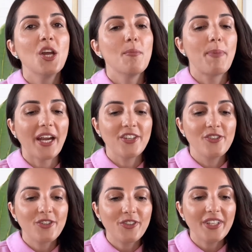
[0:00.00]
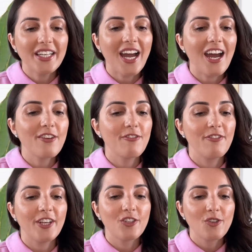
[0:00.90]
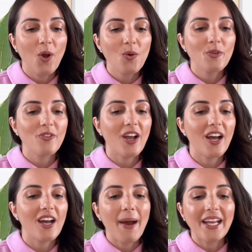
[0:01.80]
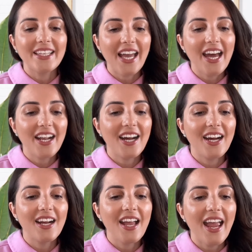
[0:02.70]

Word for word: by Durian, Victoza, Byetta,